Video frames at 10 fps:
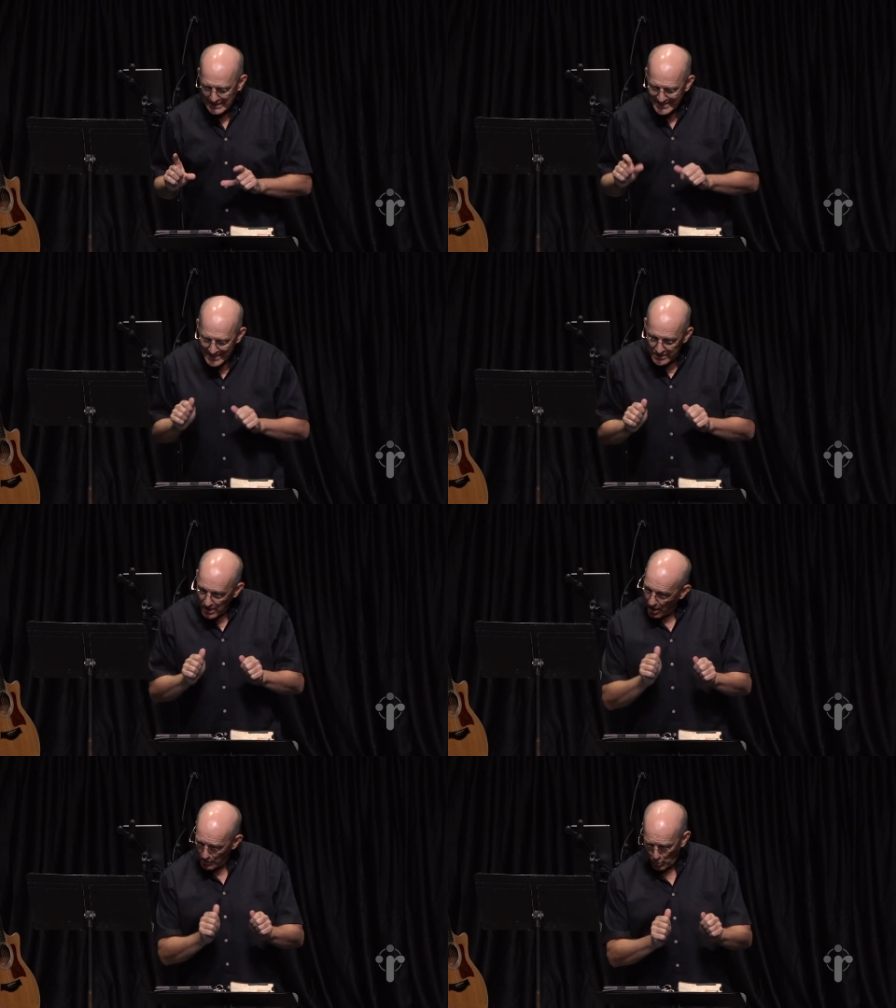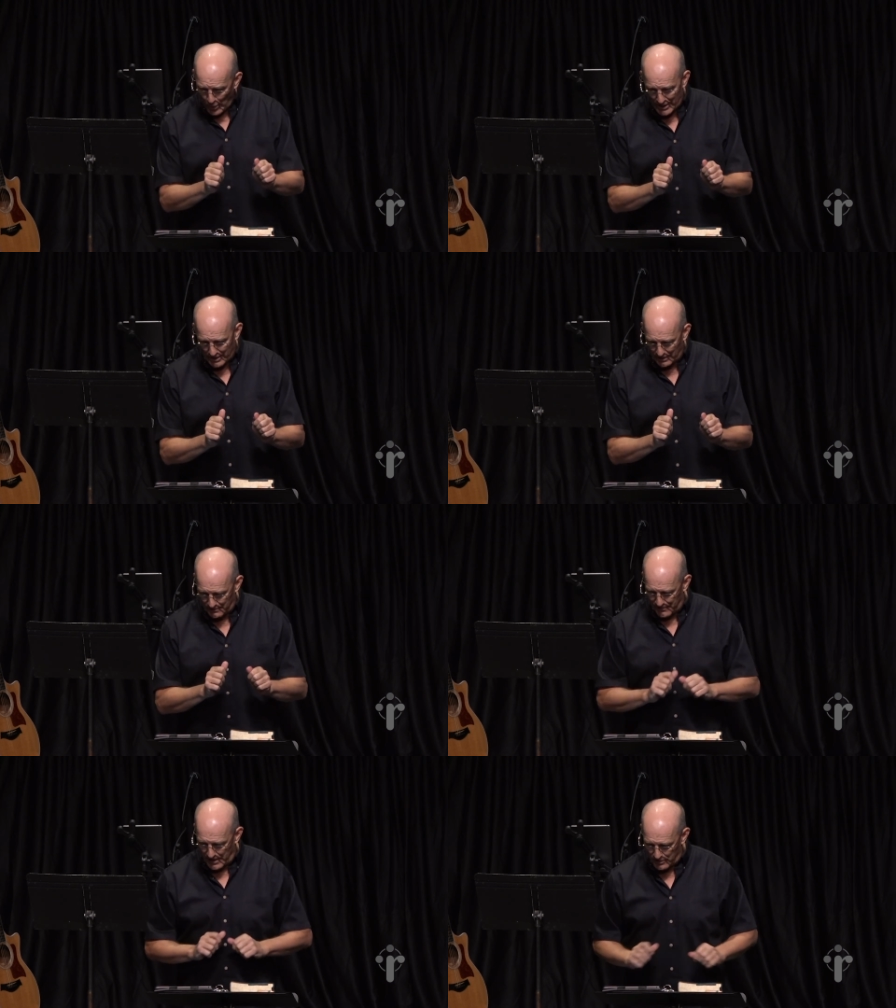did not weaken in
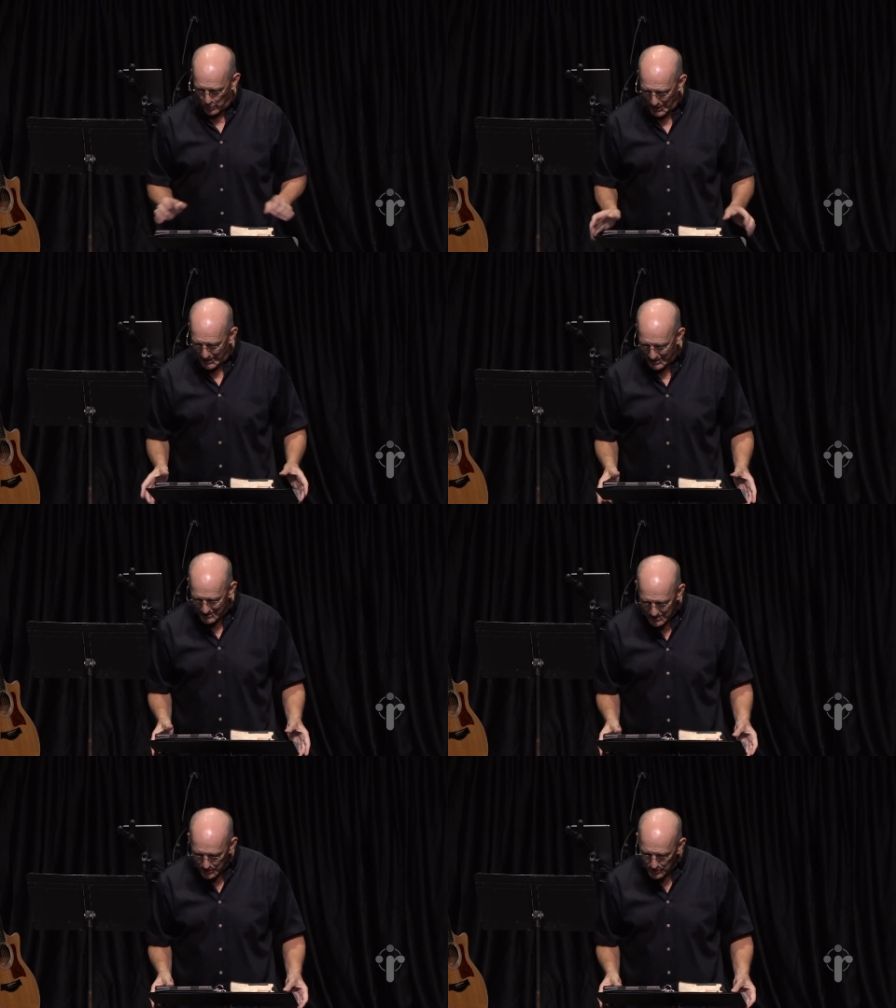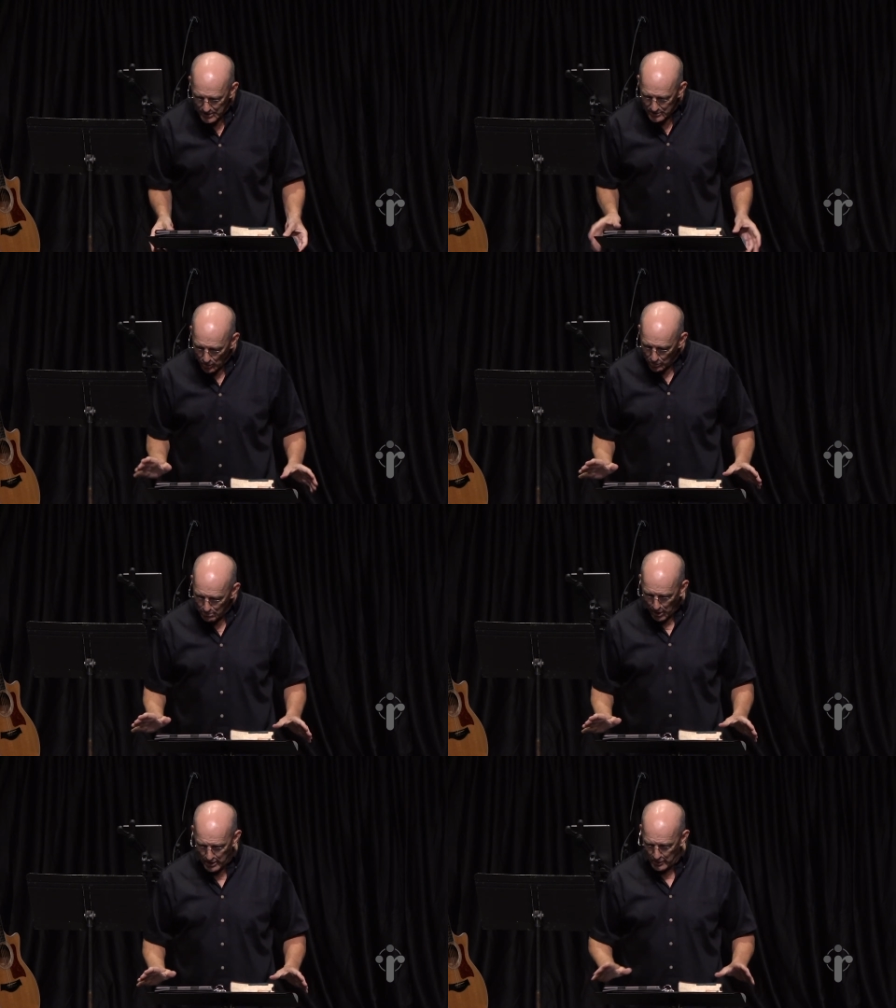faith when he considered his own
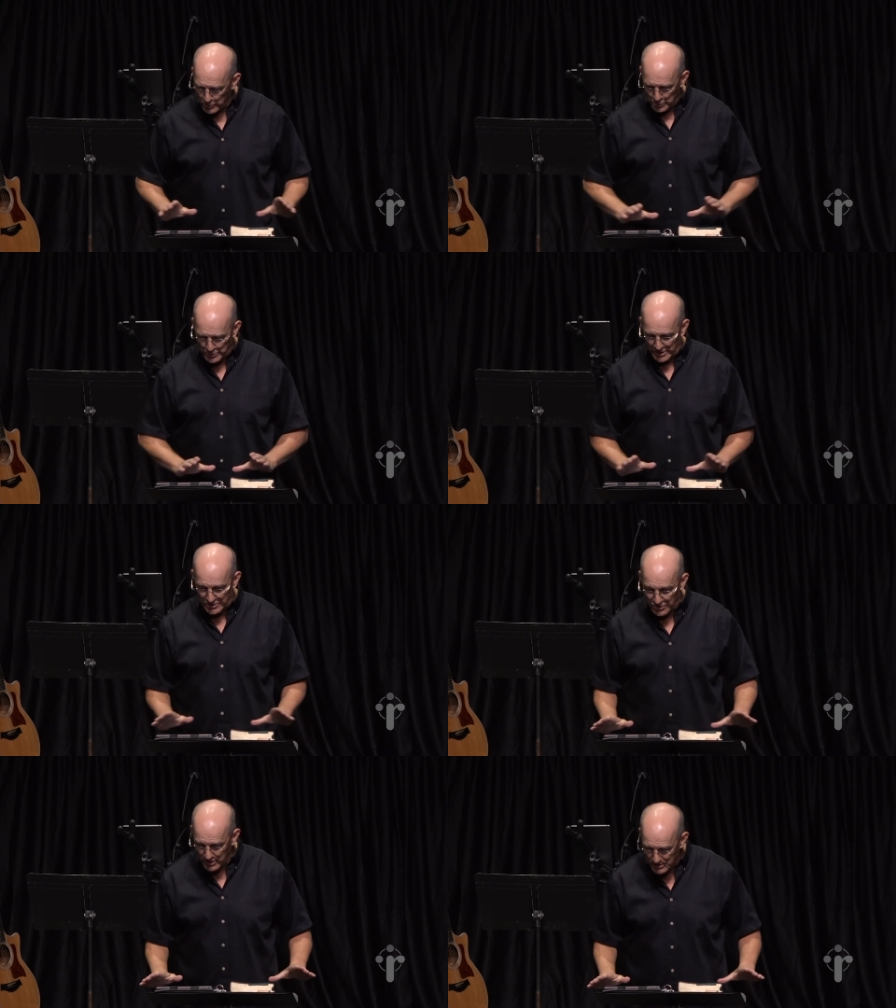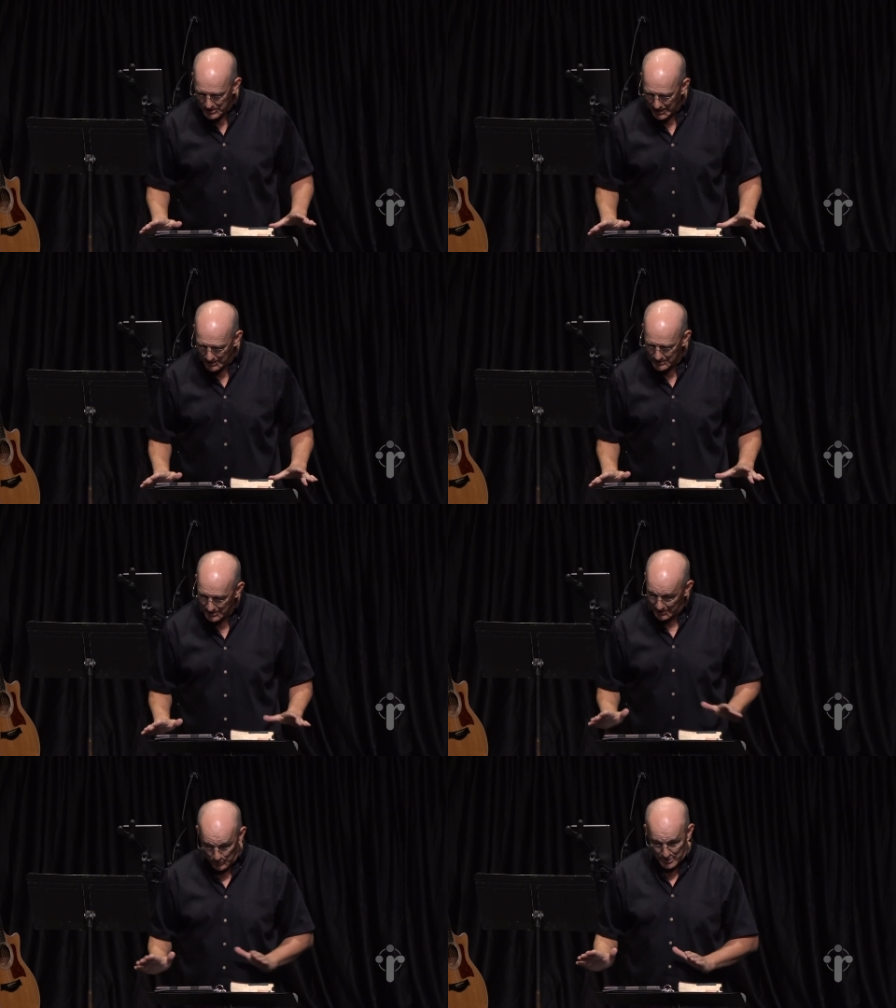body, which was as good as dead
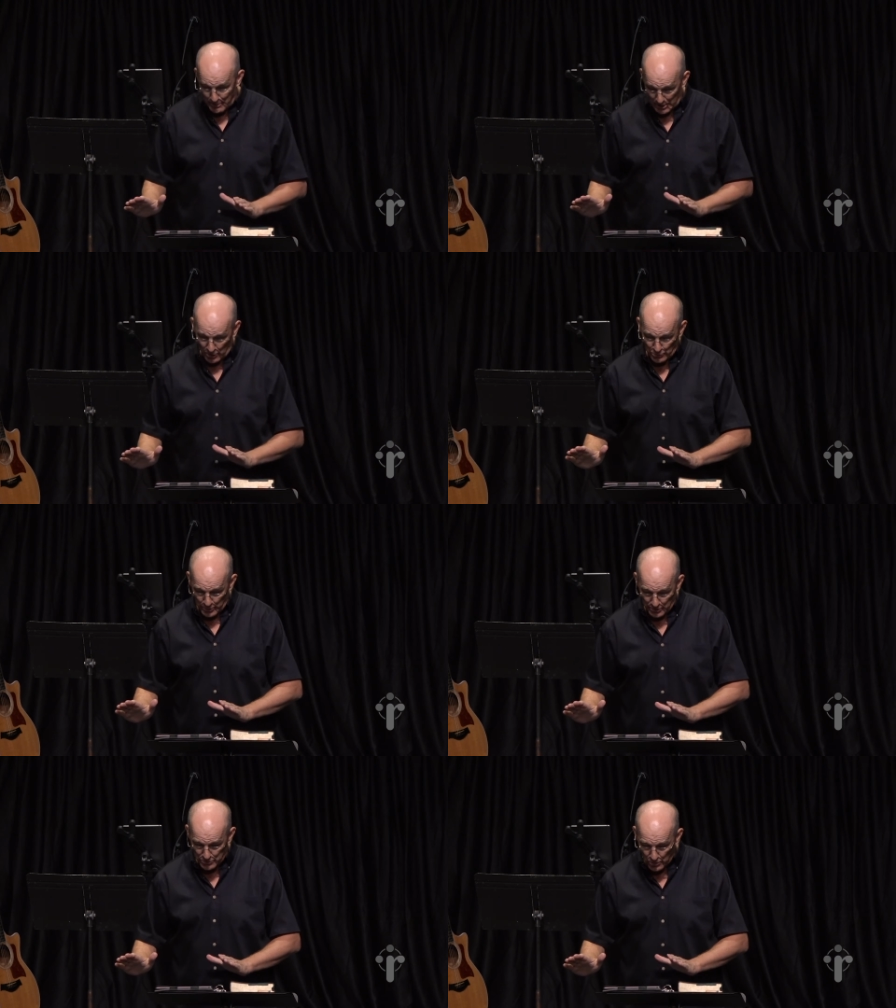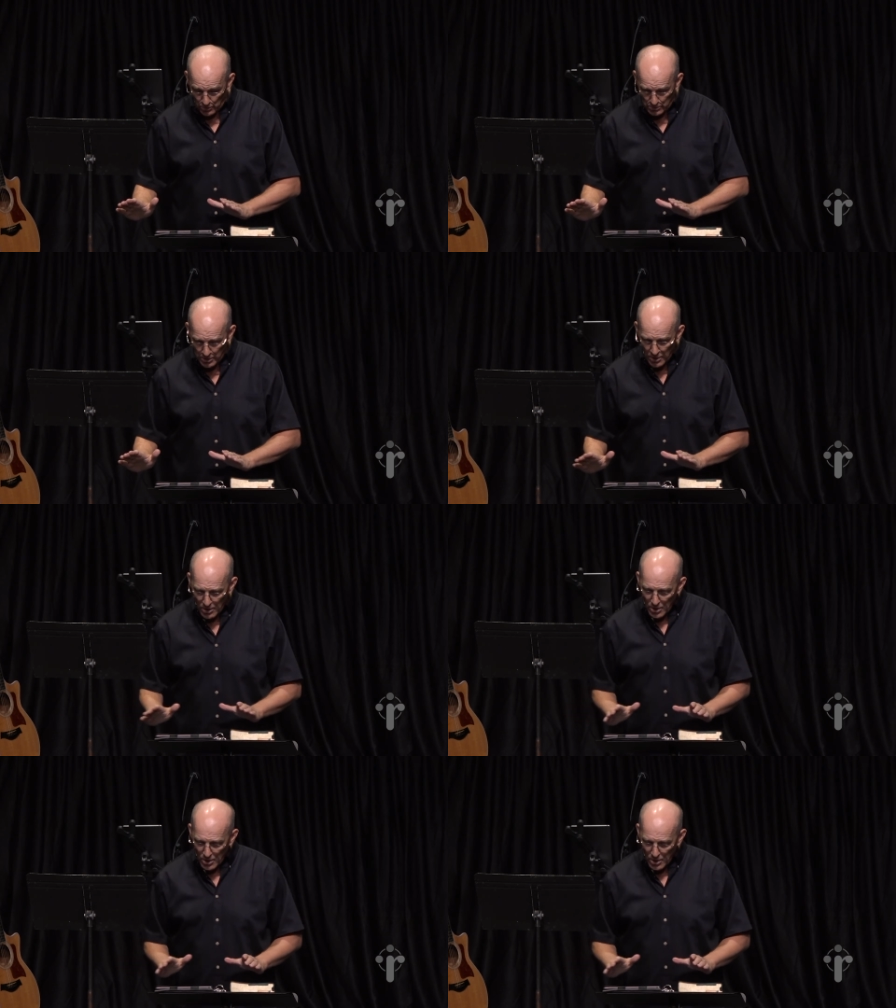since he was about one hundred years old,